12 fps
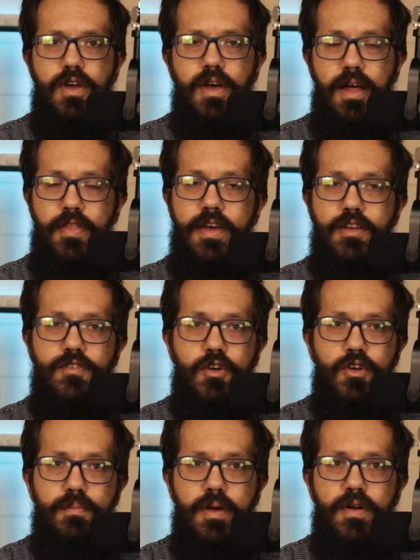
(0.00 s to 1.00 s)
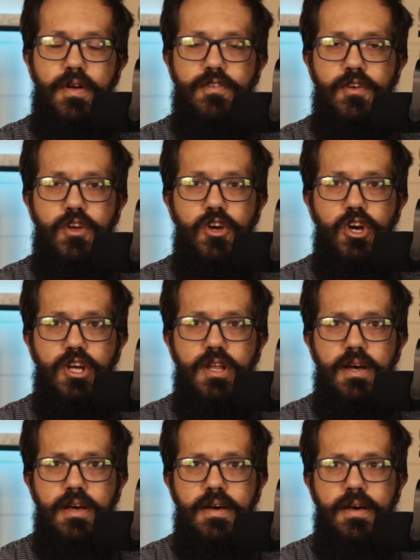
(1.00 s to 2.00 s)
I think it's a good beer. It's a good
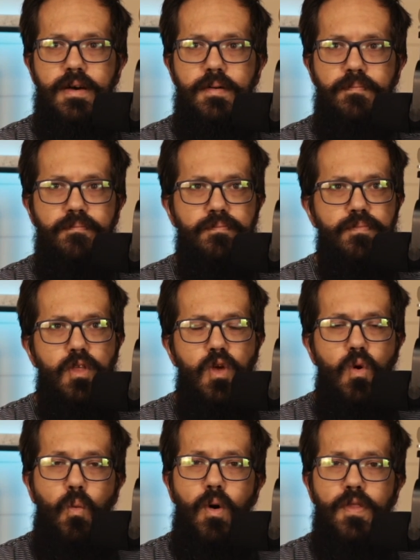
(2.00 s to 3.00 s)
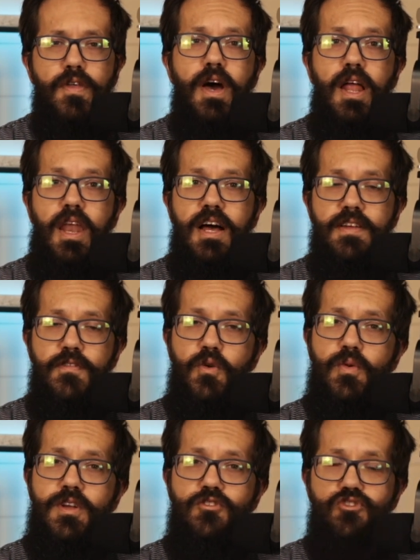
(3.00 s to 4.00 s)
one that a lot of you
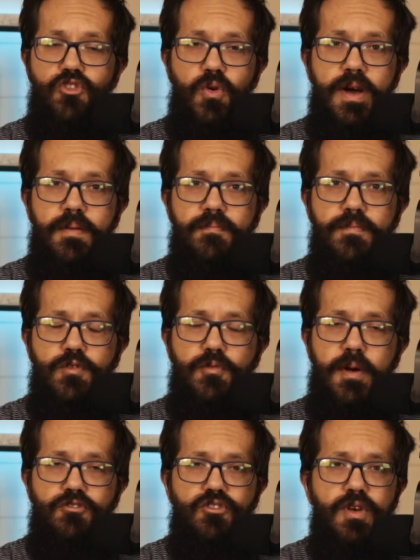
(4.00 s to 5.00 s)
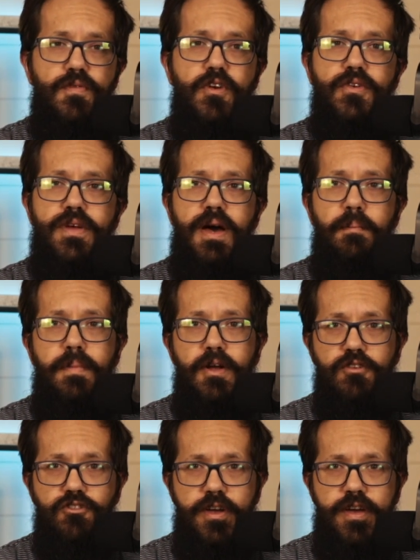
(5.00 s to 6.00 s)
would enjoy, especially if you're not beer
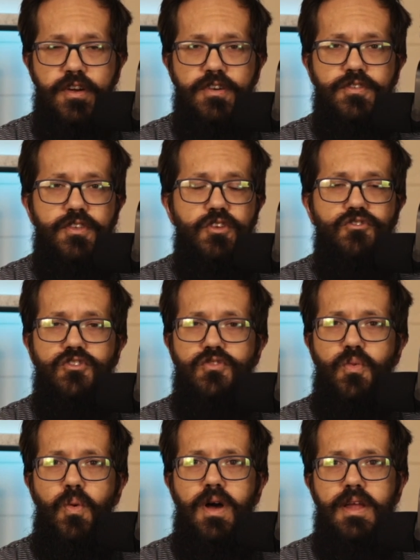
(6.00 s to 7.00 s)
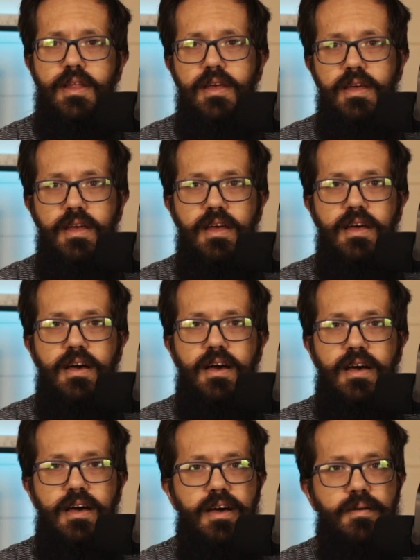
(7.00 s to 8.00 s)
drinkers and you just want
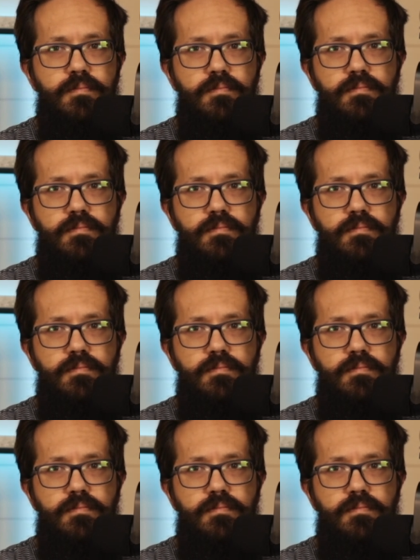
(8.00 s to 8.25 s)
um,